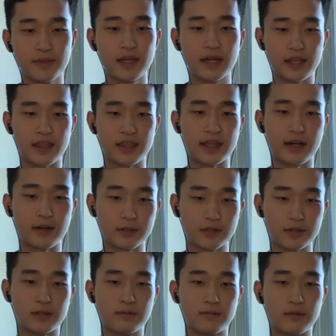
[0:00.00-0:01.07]
I think that
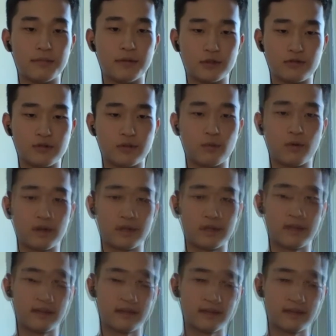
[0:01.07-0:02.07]
was the most rewarding thing.